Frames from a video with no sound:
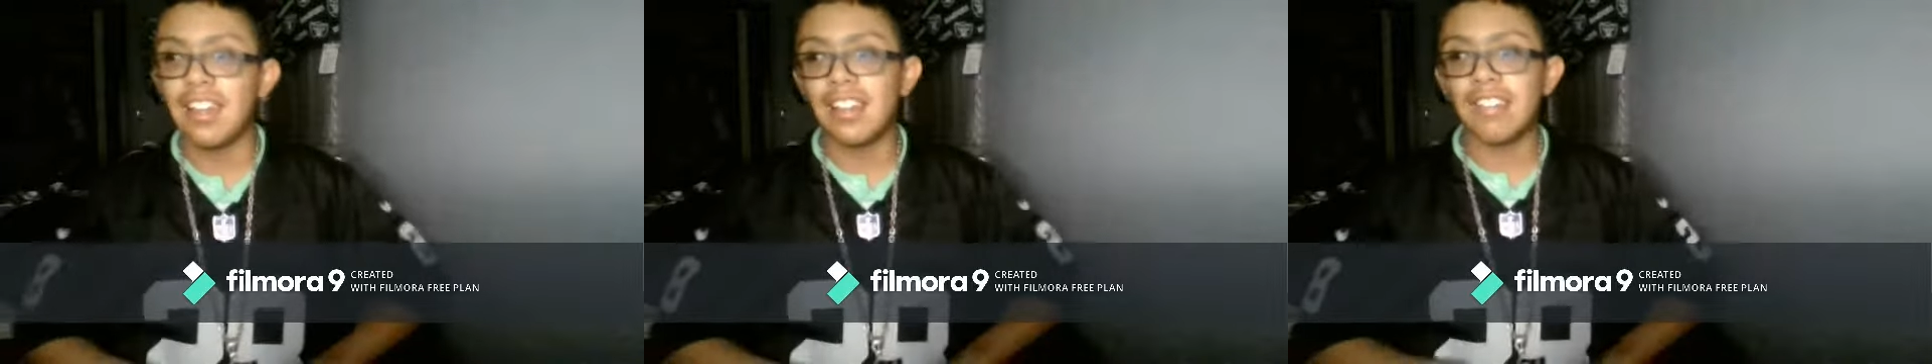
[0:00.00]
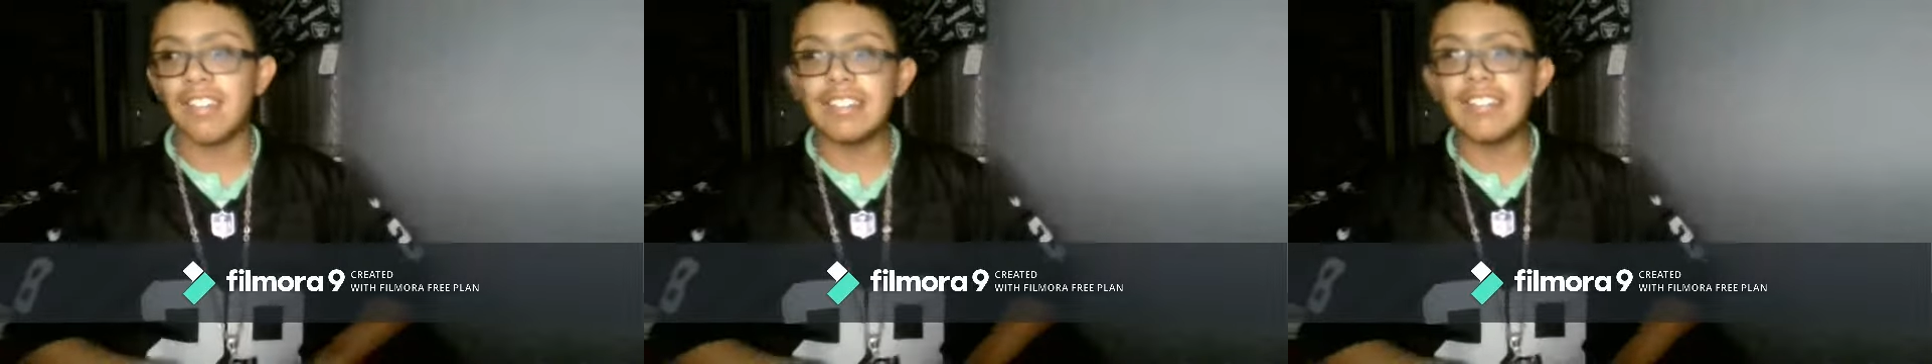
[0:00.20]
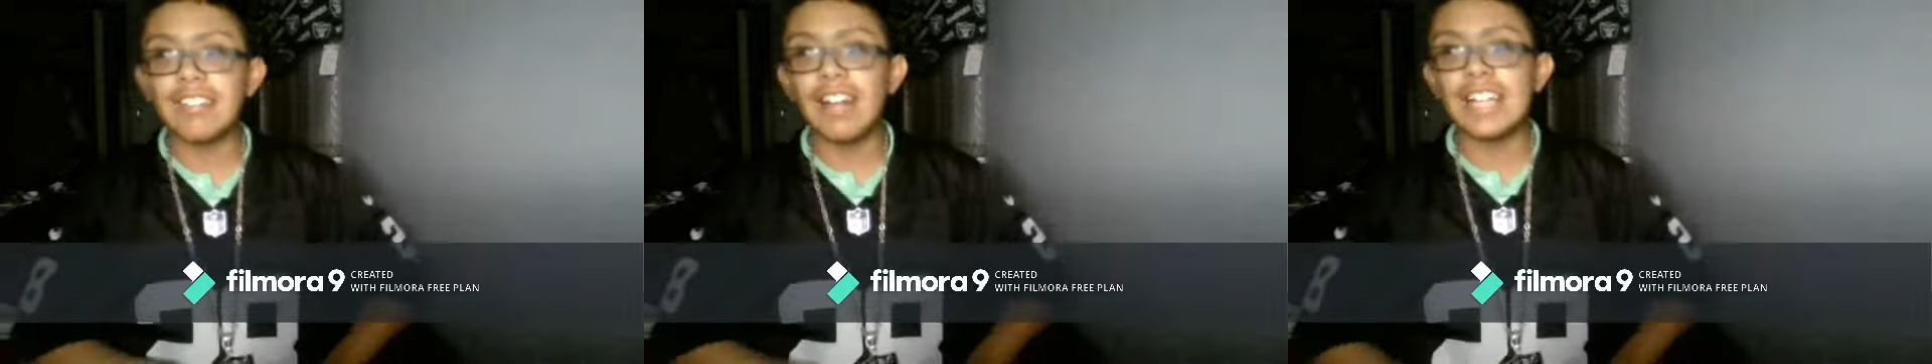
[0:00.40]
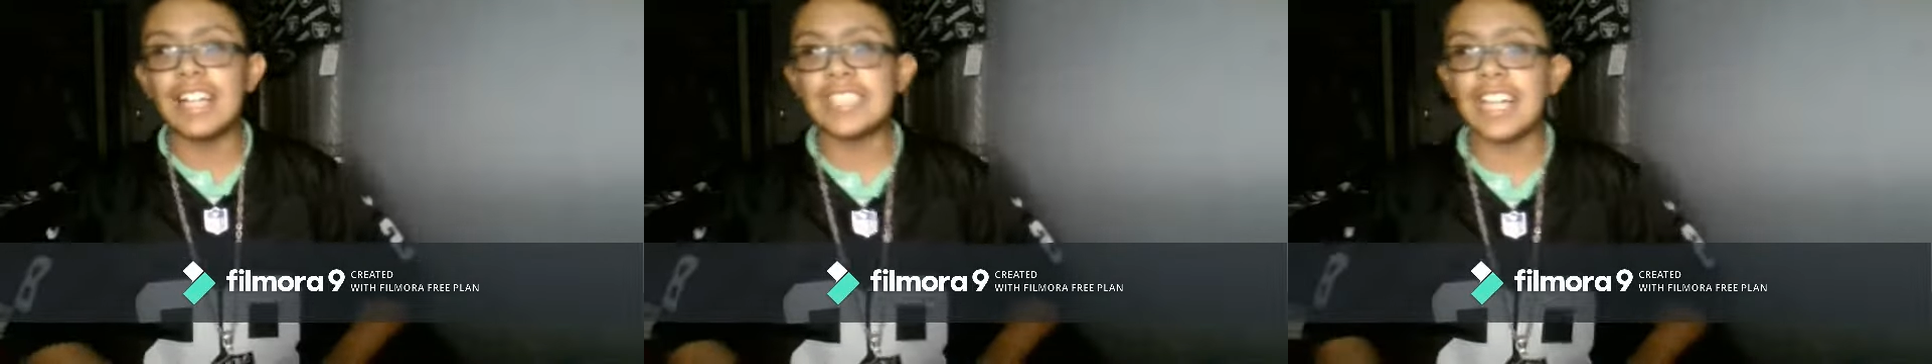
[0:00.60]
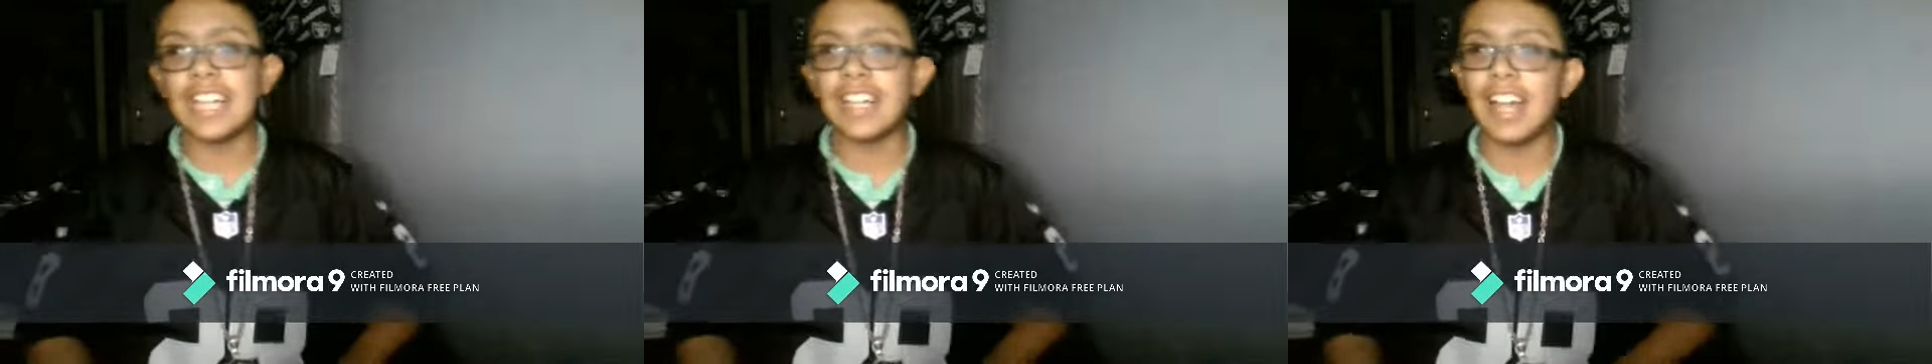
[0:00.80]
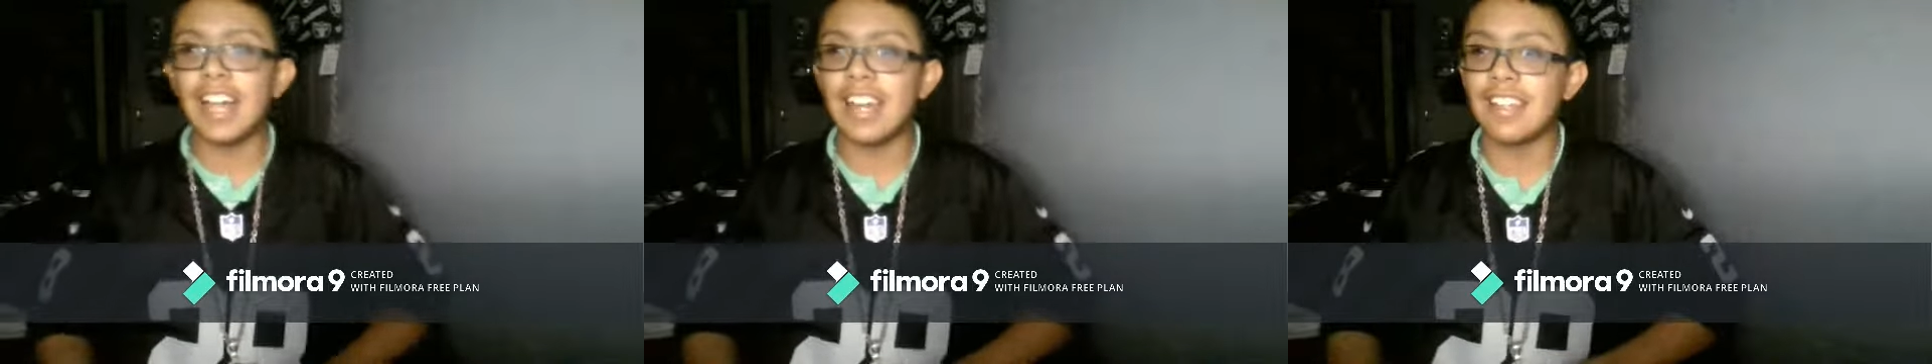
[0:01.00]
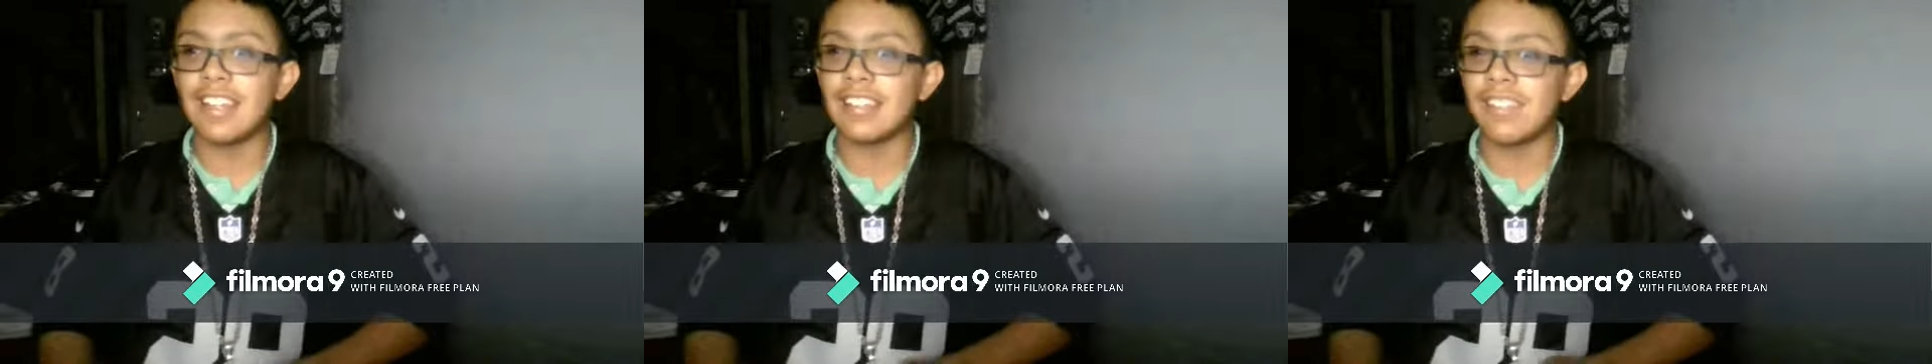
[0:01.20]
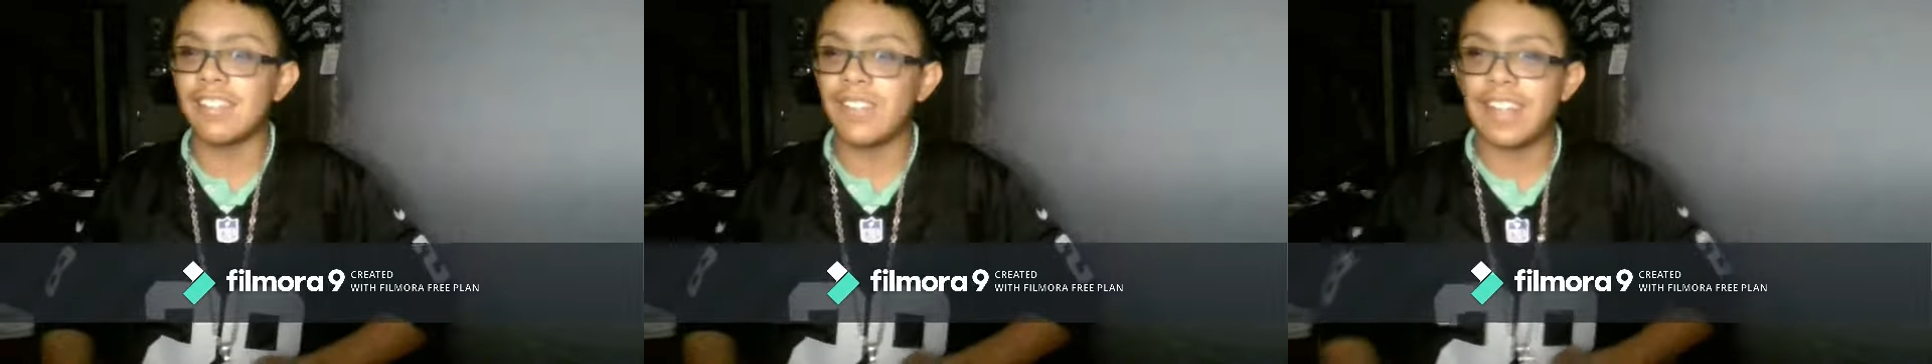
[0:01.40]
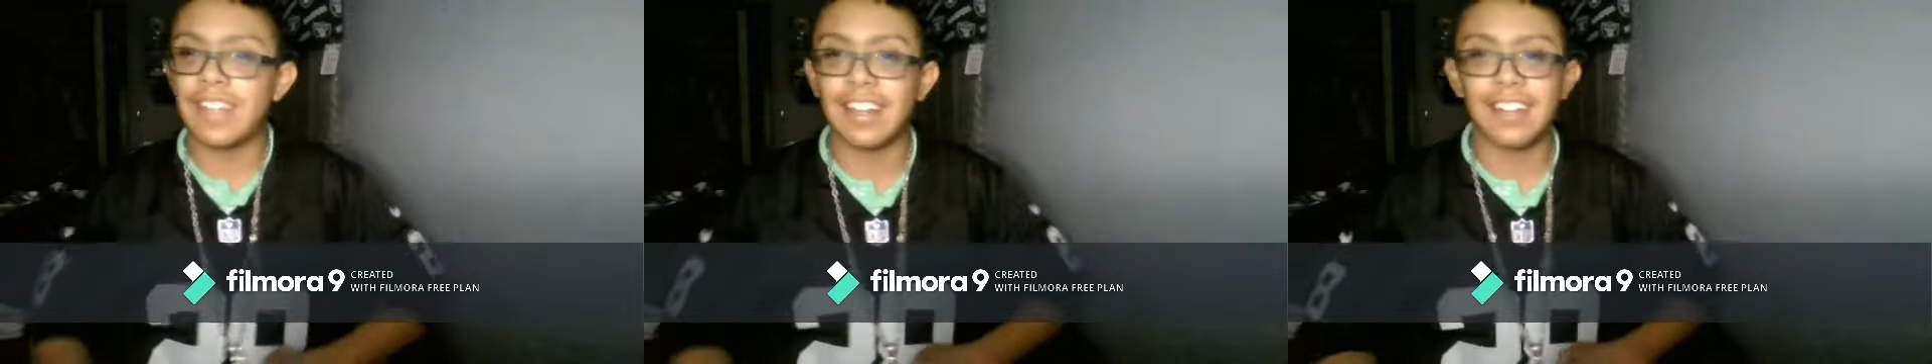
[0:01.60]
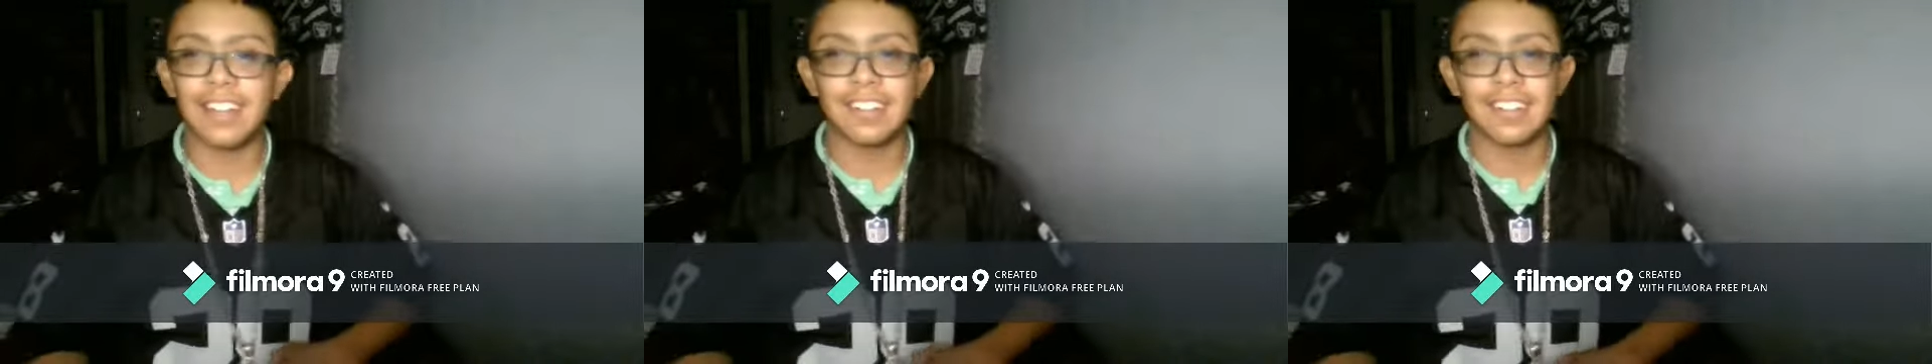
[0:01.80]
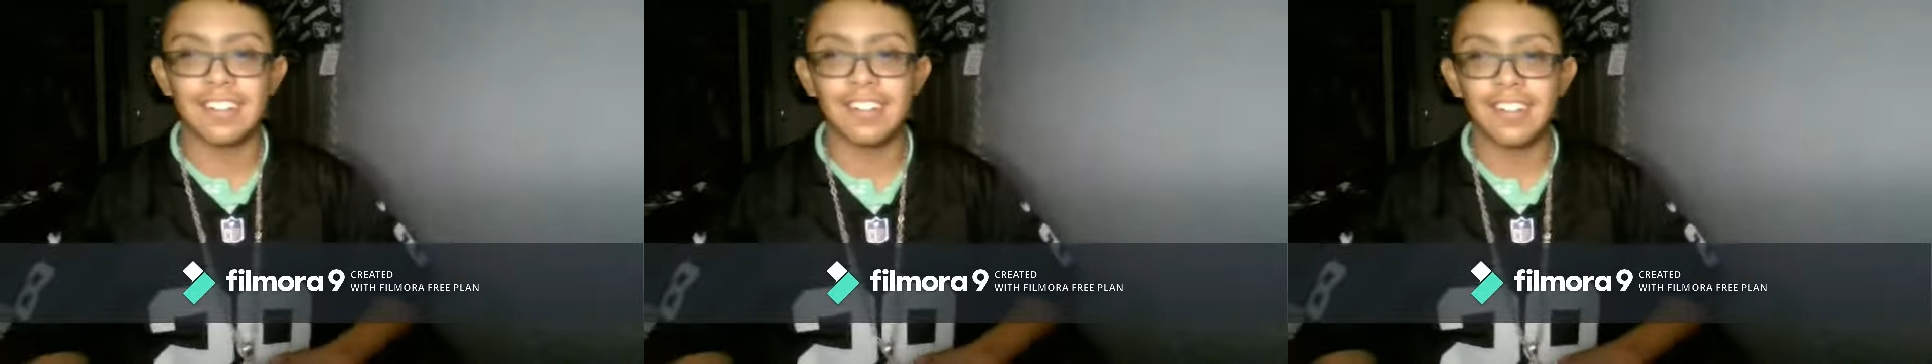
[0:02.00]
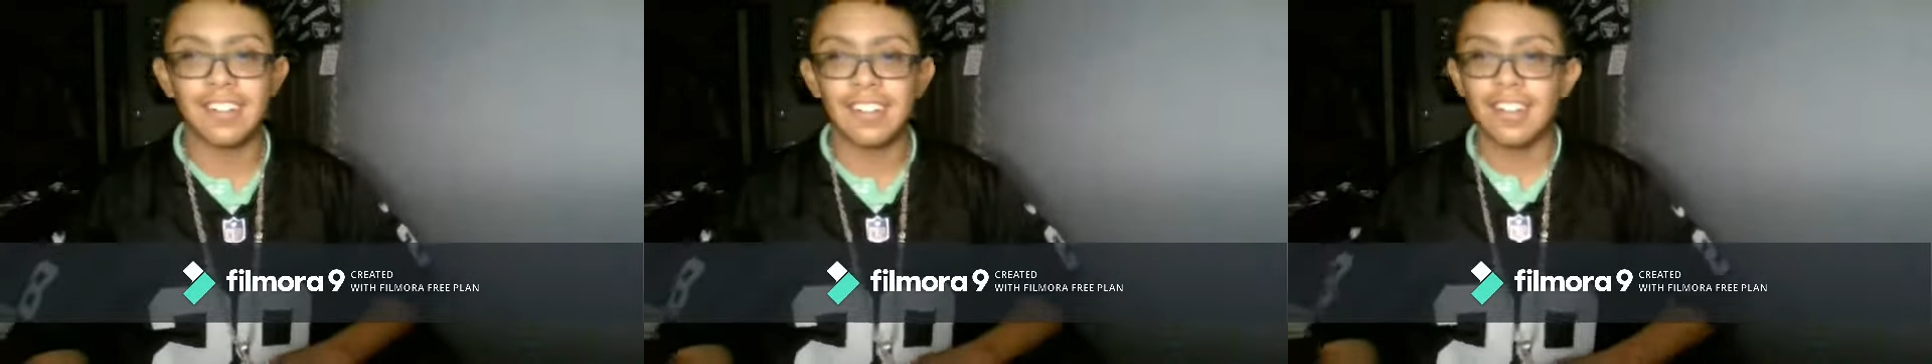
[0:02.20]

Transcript: And the reason why I say that is because...